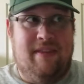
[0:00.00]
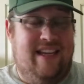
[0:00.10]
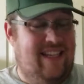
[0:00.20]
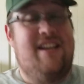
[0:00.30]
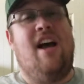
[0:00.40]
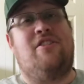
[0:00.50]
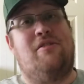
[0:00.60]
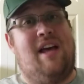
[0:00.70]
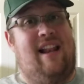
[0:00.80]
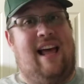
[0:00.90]
They did not
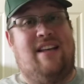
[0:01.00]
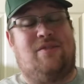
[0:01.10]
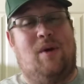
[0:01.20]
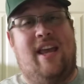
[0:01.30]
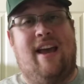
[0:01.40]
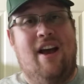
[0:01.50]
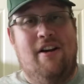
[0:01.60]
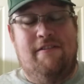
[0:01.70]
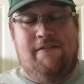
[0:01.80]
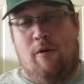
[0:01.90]
do that last week.
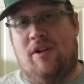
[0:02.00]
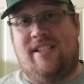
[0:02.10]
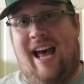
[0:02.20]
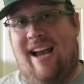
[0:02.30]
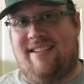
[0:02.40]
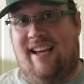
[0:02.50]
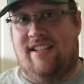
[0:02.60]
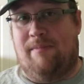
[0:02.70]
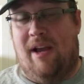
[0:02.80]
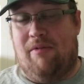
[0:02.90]
4 sacks
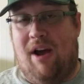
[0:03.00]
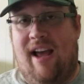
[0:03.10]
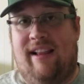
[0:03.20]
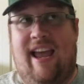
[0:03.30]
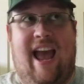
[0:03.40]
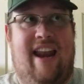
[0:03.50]
against Mike Riley,